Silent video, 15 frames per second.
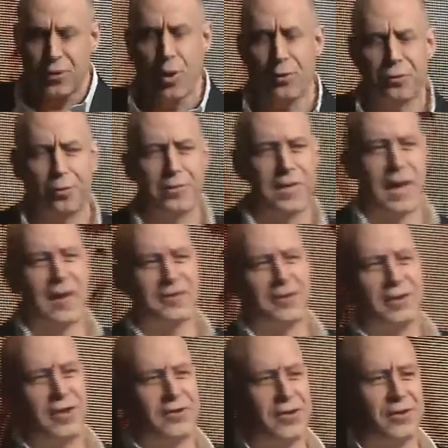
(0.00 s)
you go through the
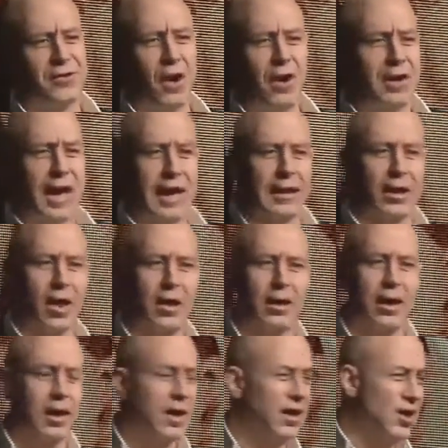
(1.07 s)
AC/DC song catalog,
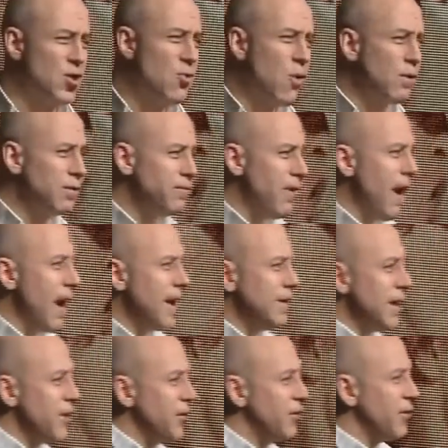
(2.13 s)
you won't
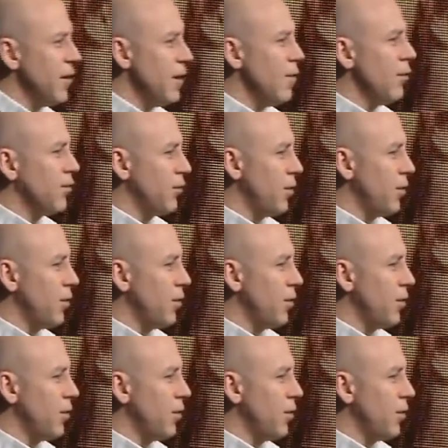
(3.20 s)
find a single